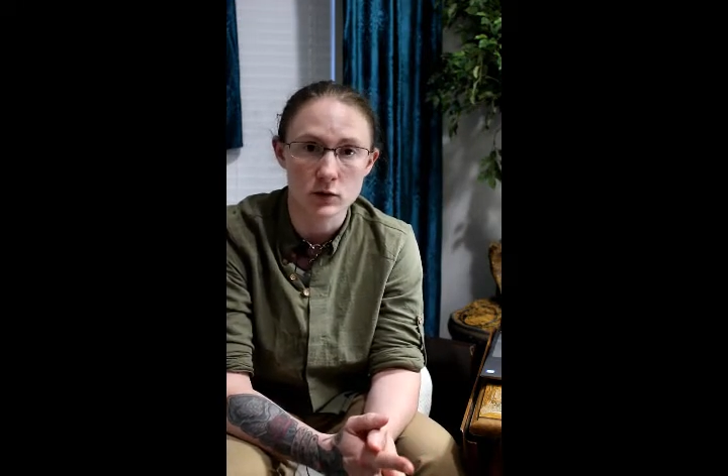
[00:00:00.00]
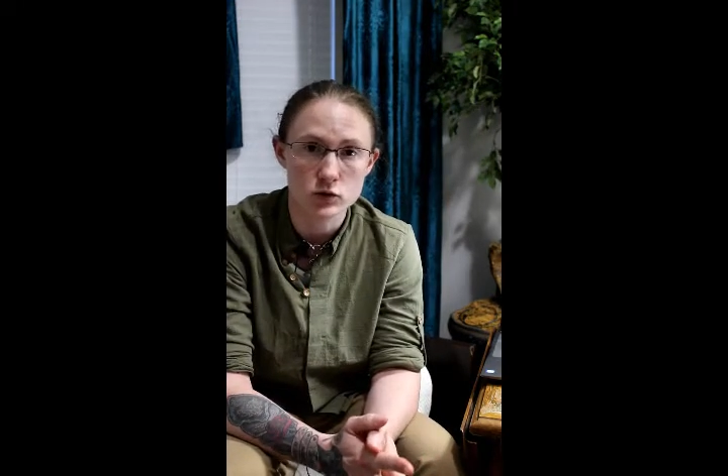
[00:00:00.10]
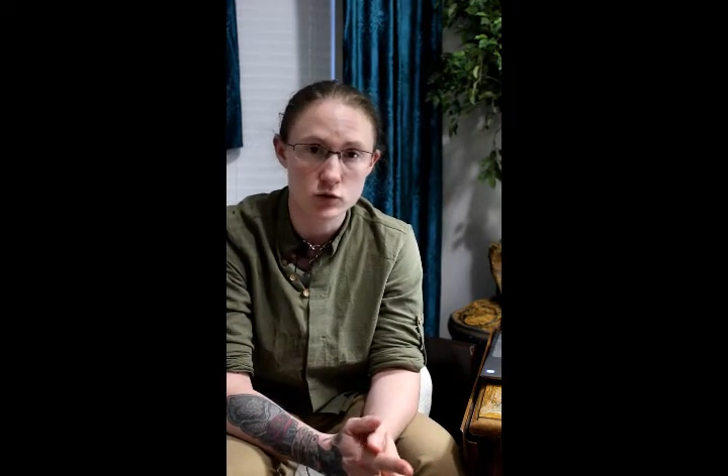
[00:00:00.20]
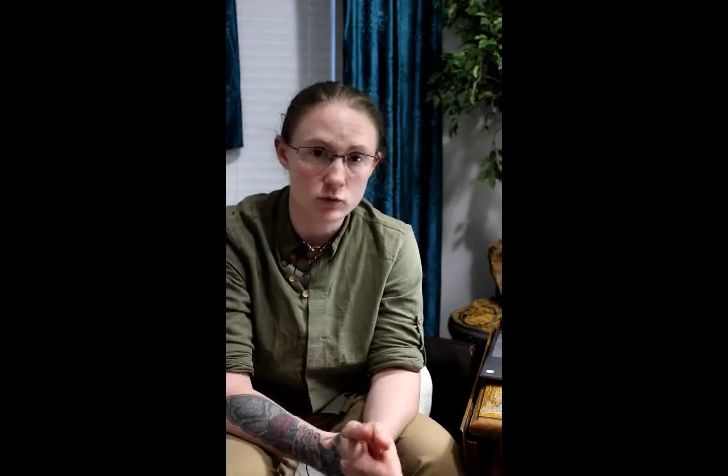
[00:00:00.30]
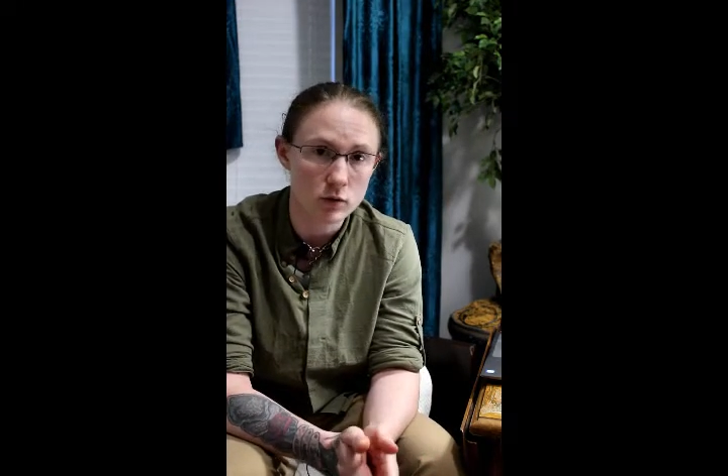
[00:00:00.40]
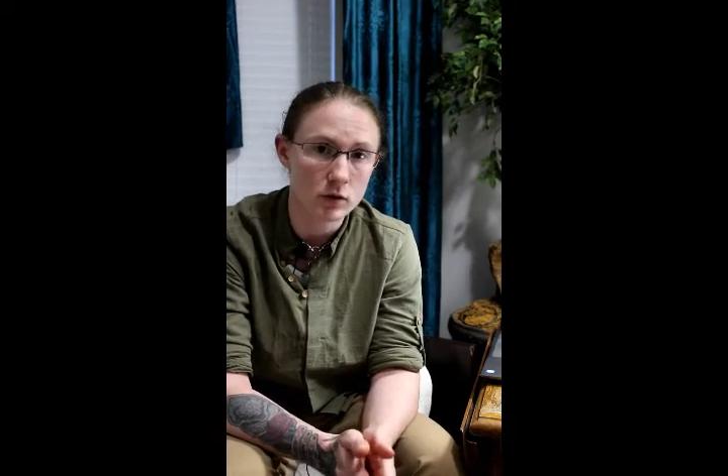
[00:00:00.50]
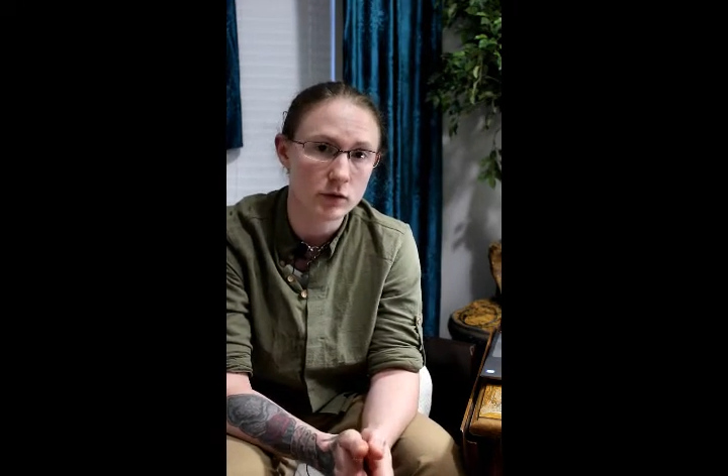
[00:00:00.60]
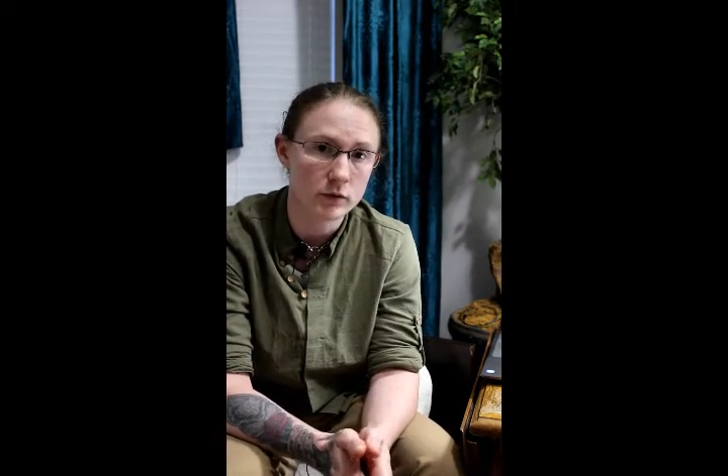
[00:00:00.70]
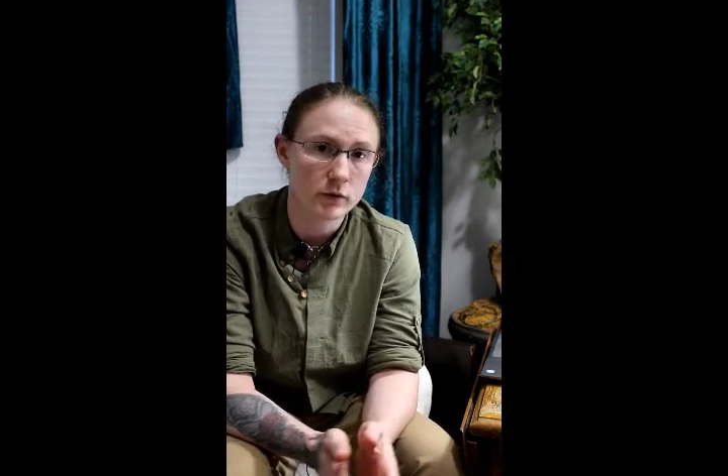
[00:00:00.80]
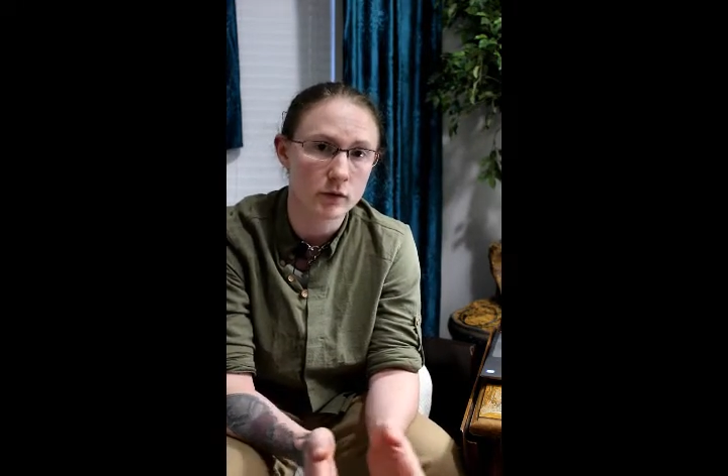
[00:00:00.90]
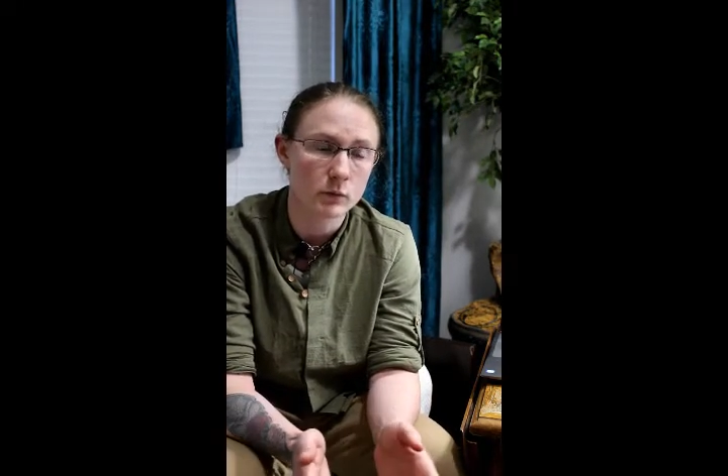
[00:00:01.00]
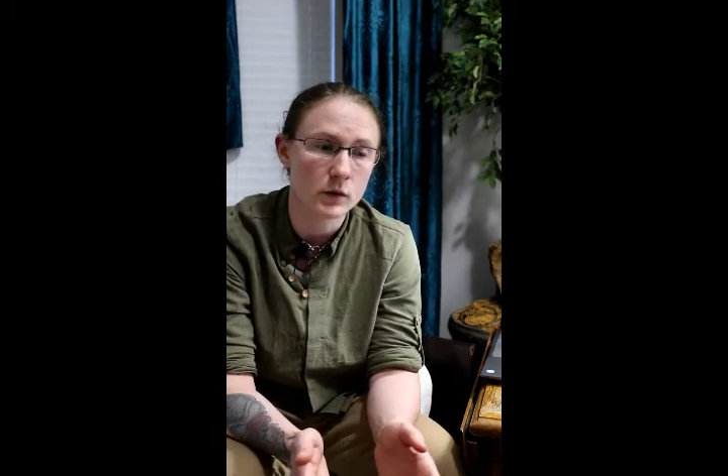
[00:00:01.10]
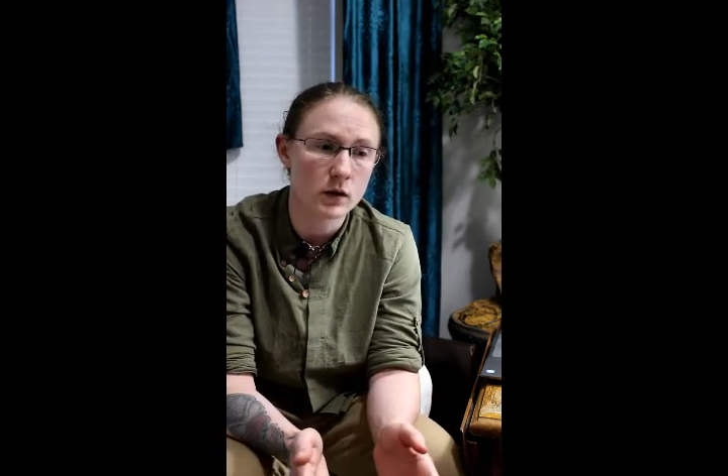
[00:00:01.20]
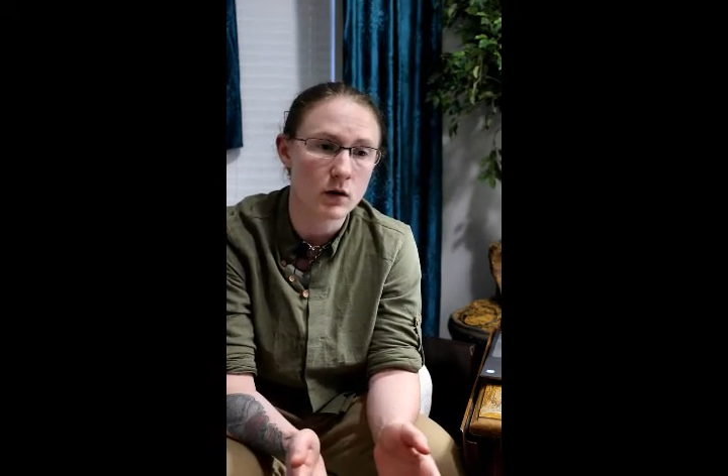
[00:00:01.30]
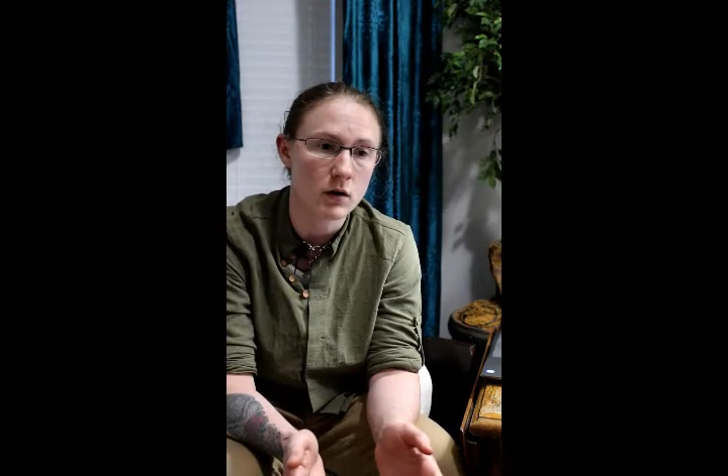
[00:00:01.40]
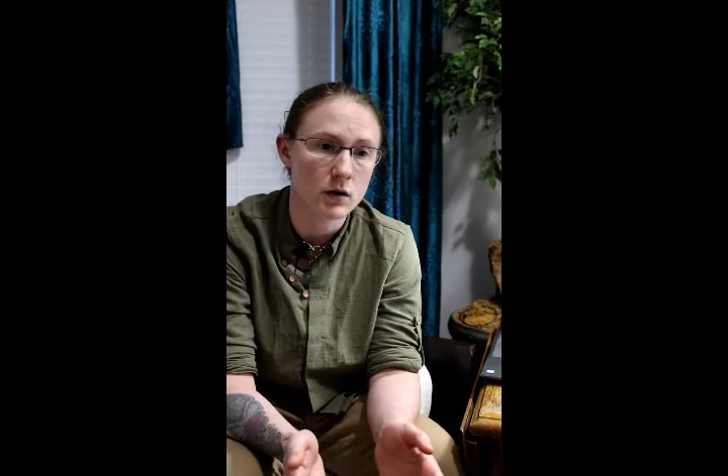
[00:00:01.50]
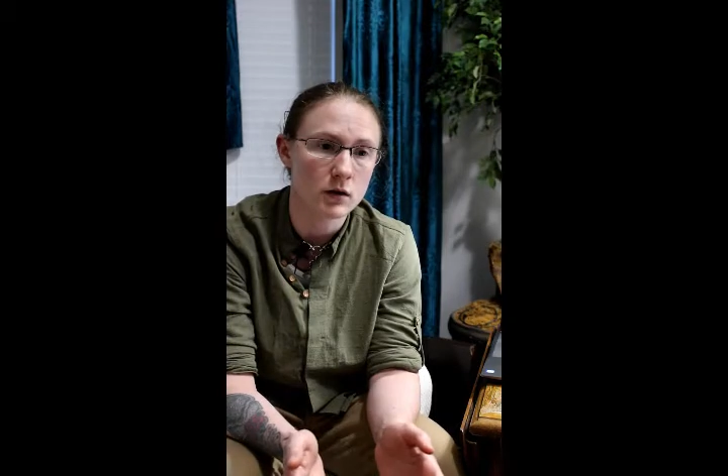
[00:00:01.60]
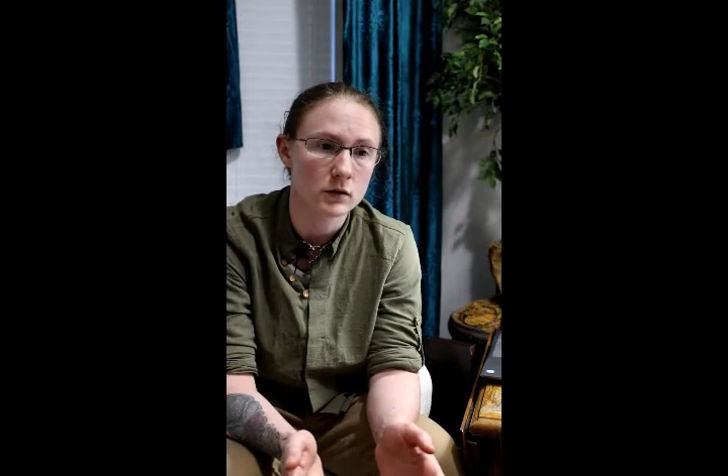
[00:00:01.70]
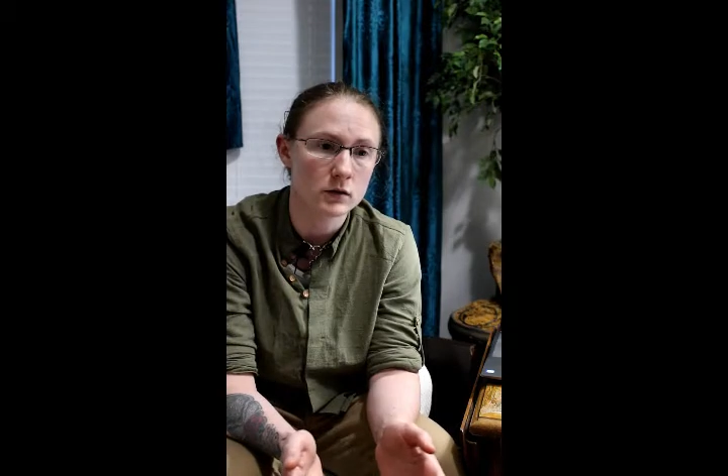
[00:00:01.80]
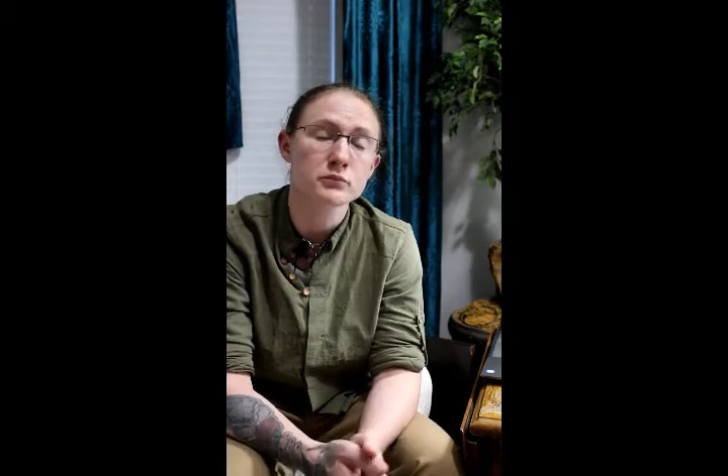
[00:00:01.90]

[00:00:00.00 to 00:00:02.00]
sure that we are